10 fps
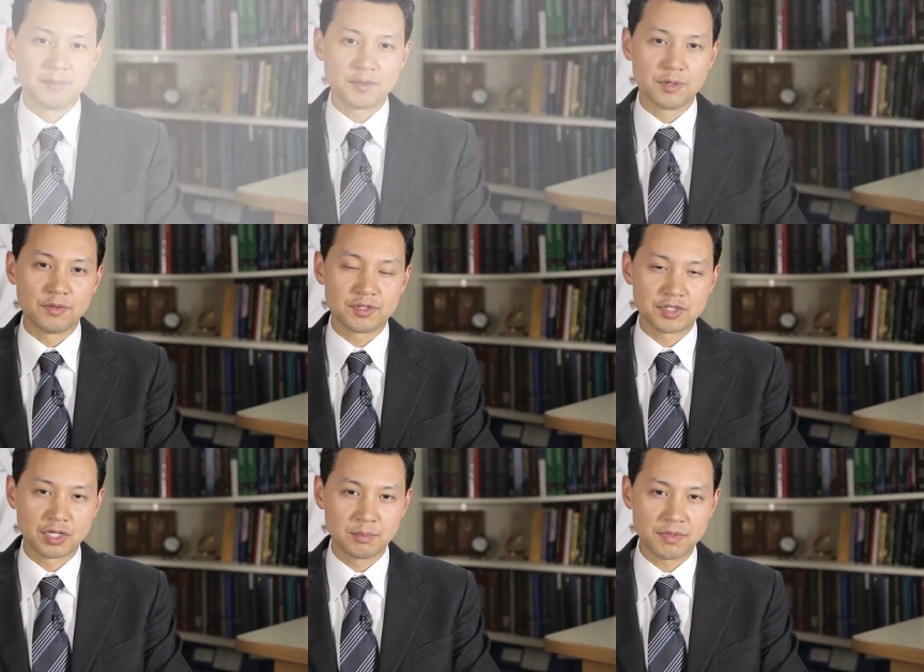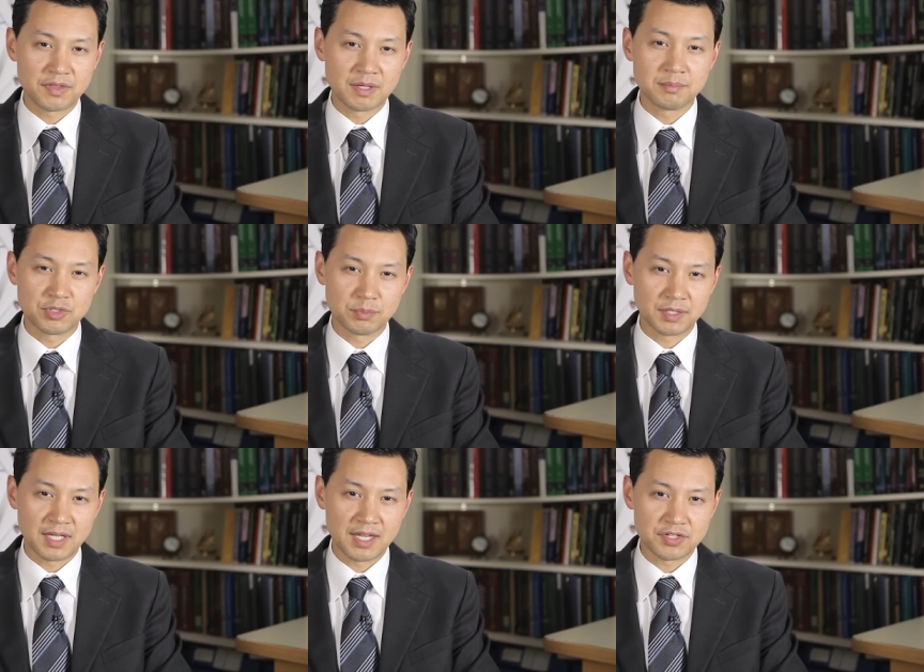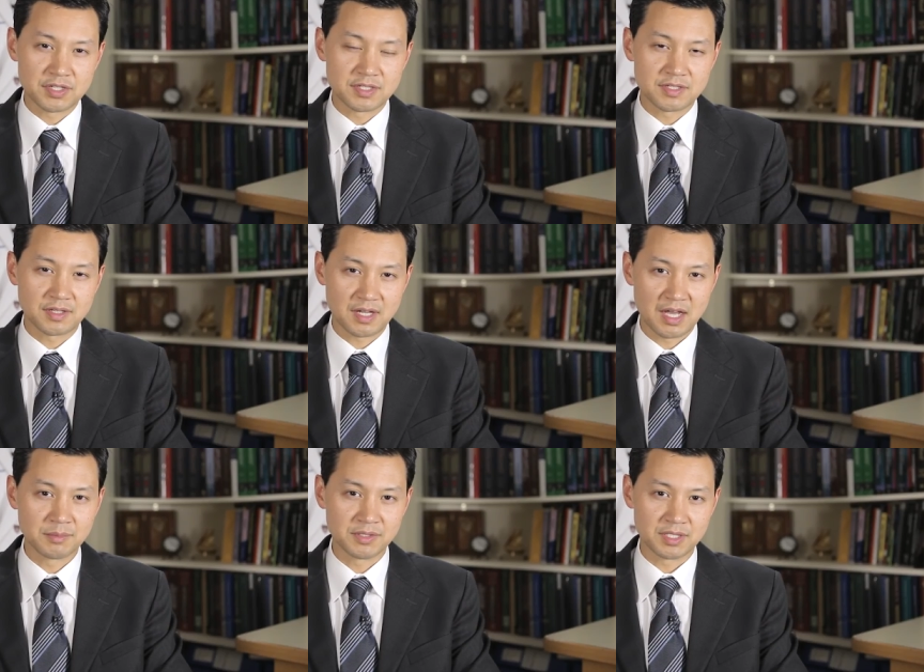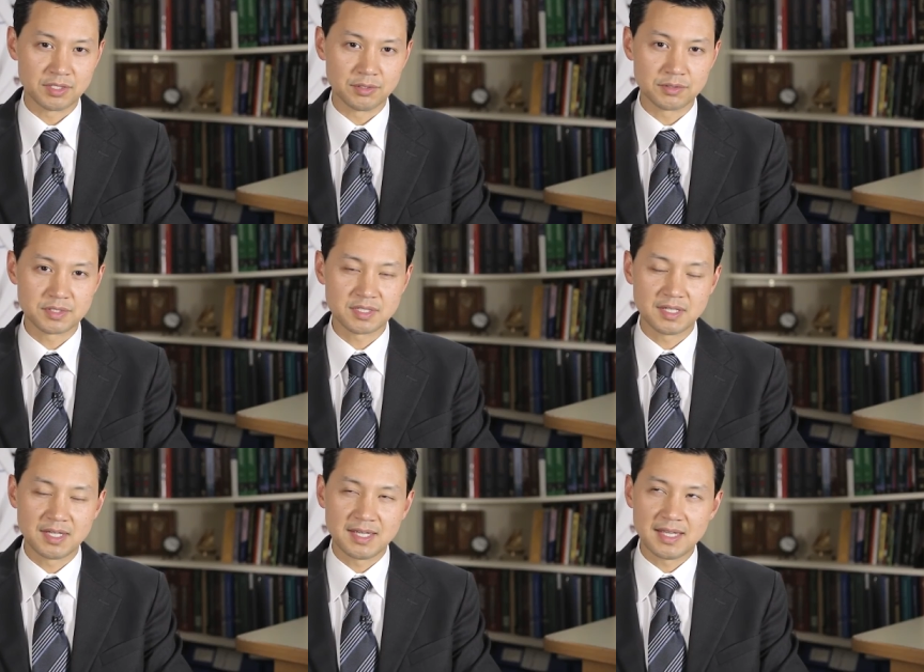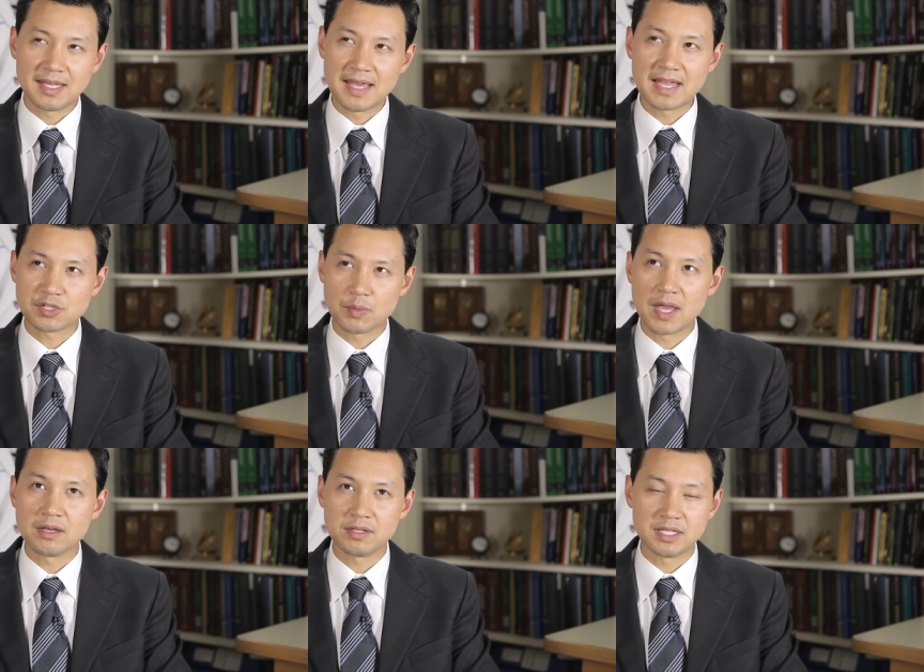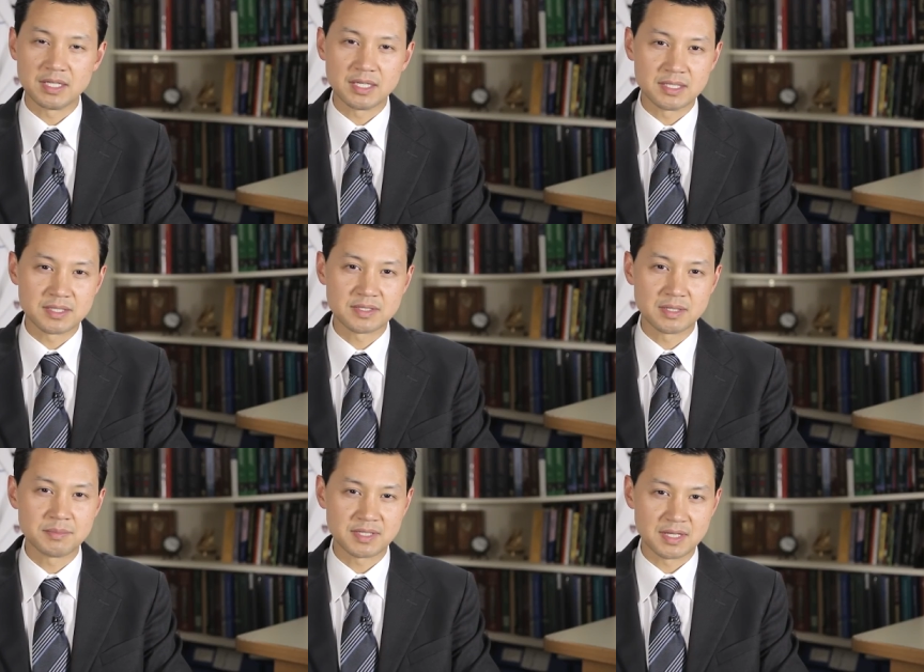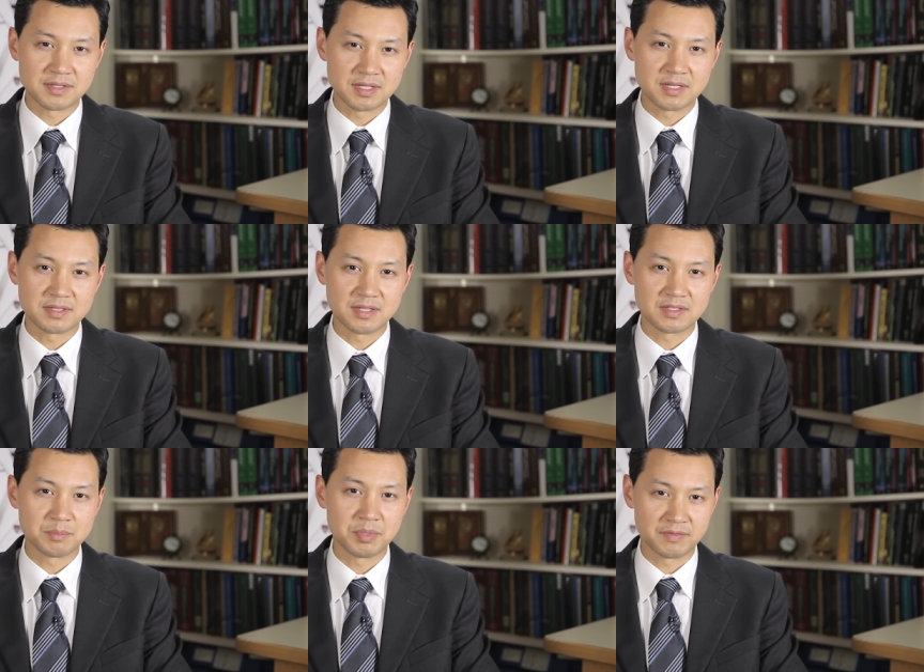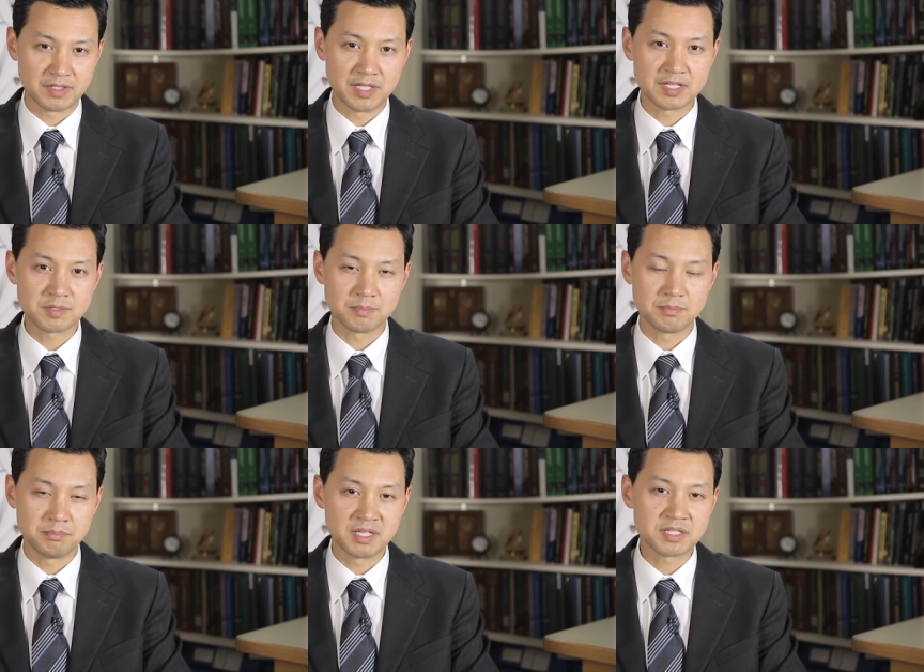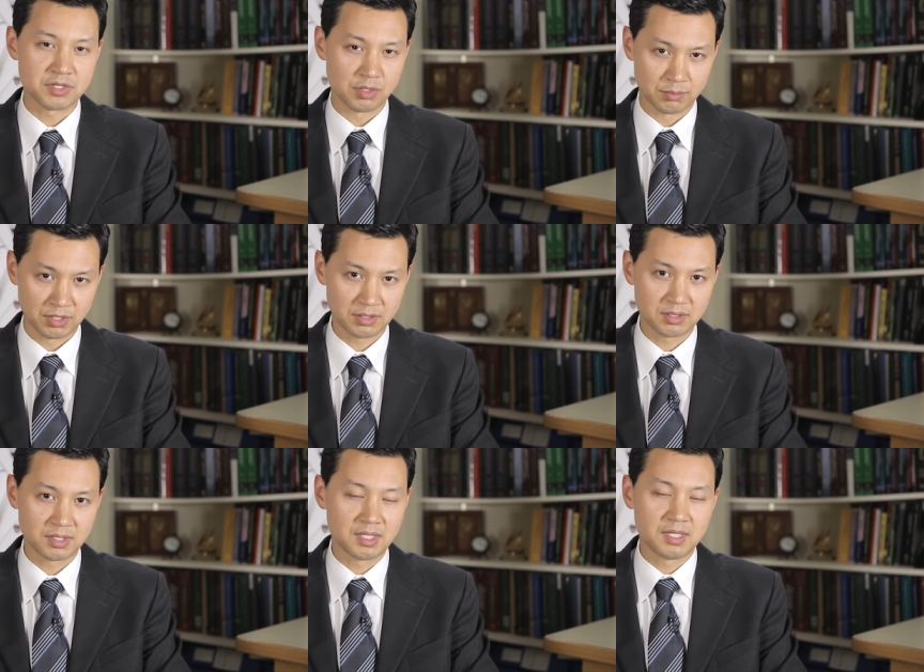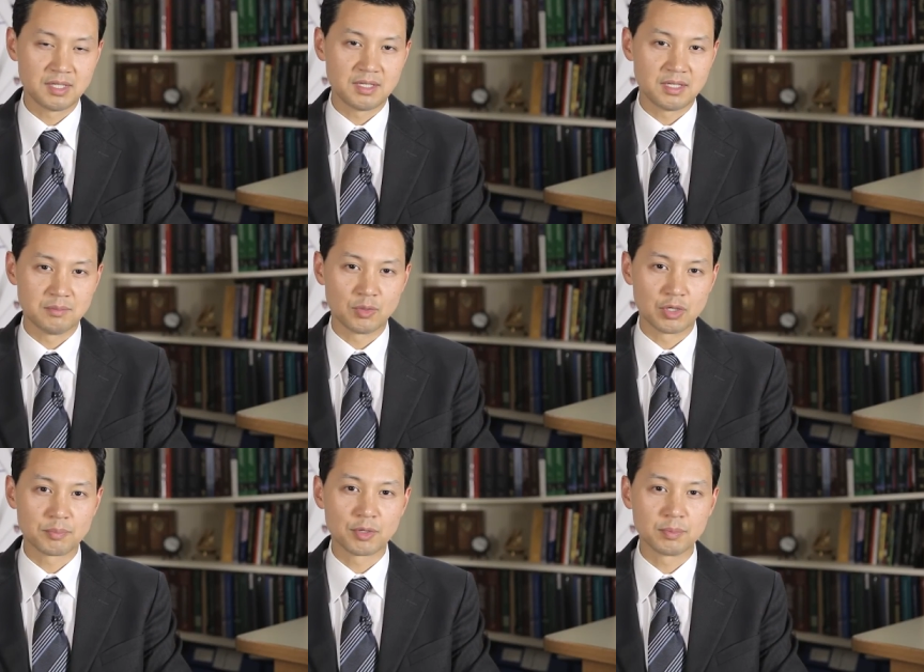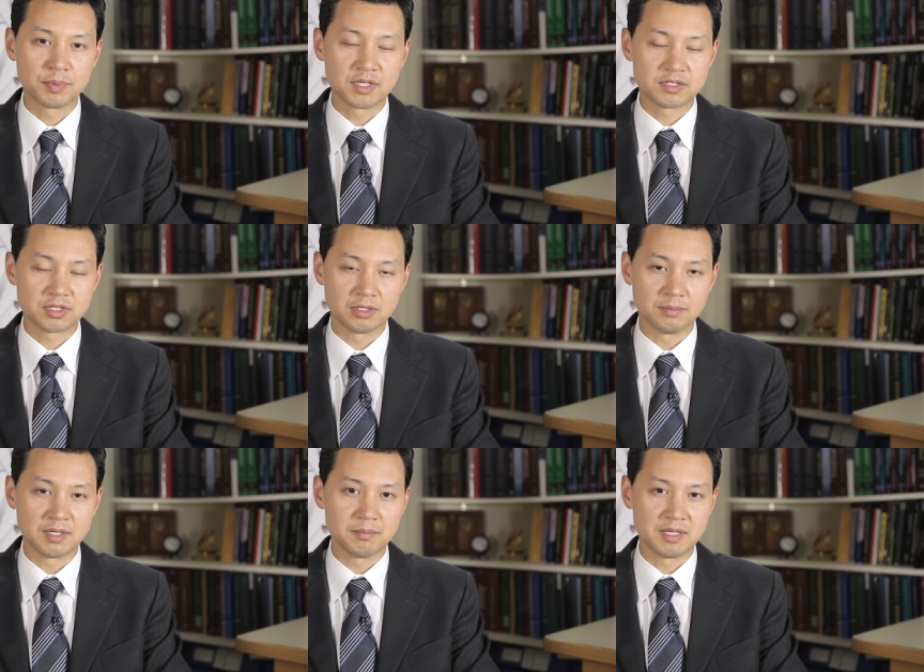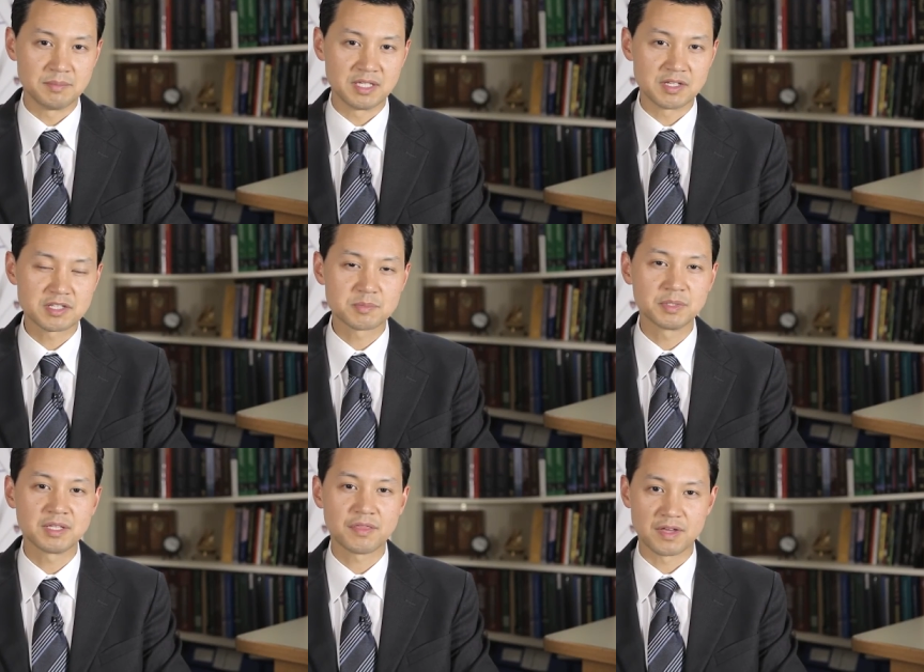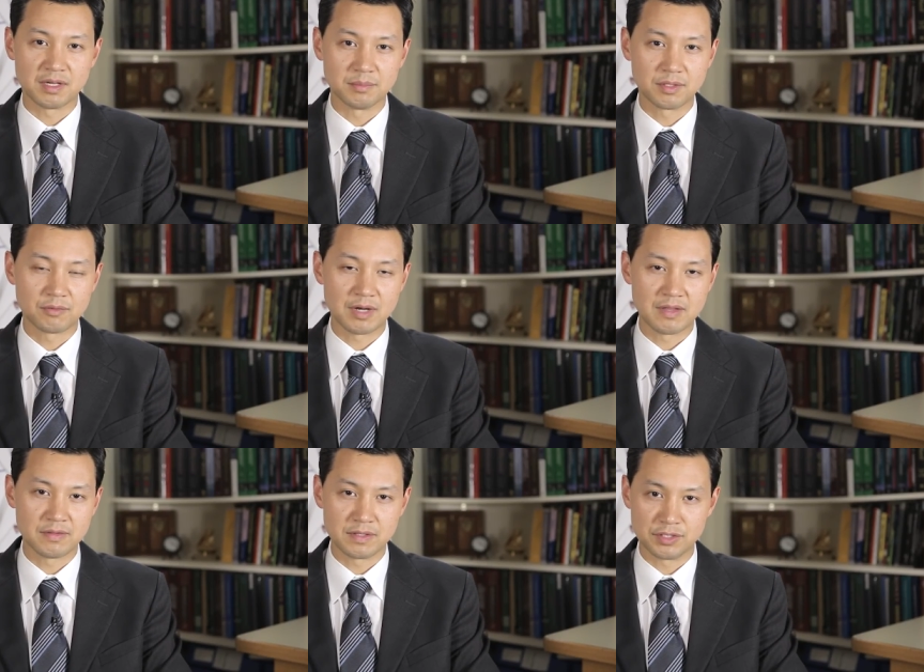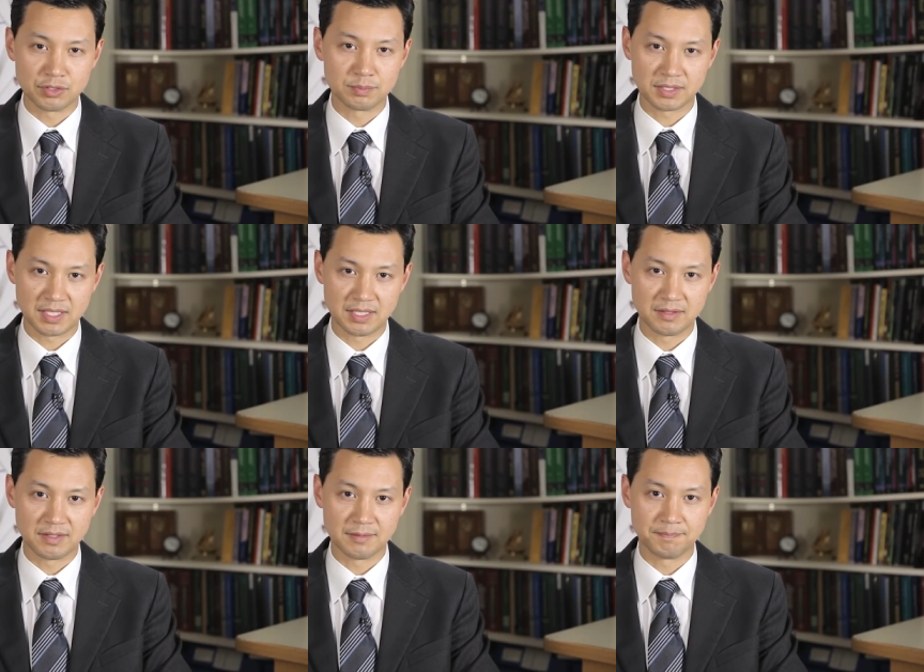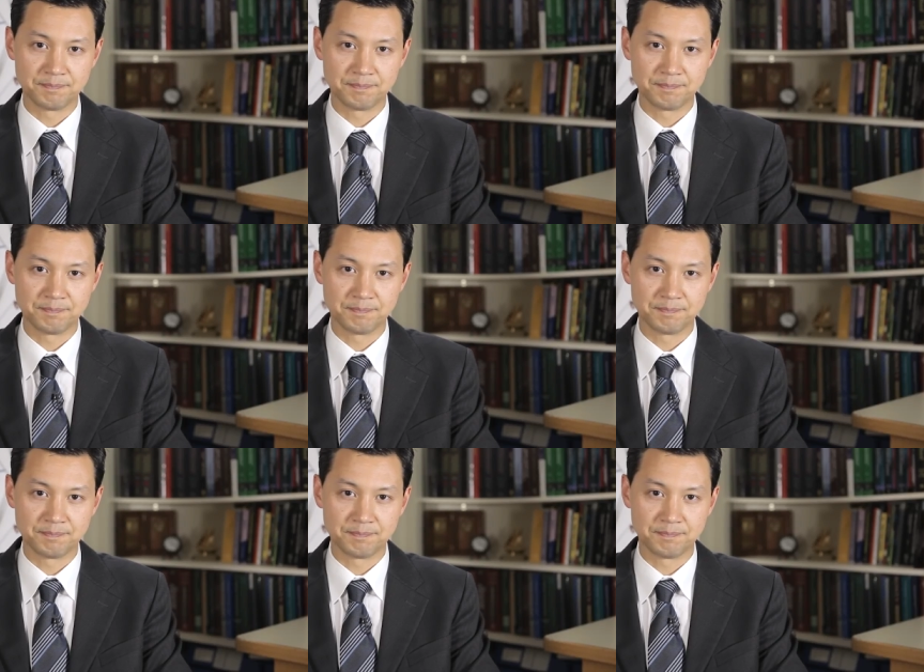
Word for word: Though the term thumb duplication is commonly used, in actuality, in some senses, it's a bit of a misnomer, and a more appropriate term may be split thumb rather than duplicated thumb.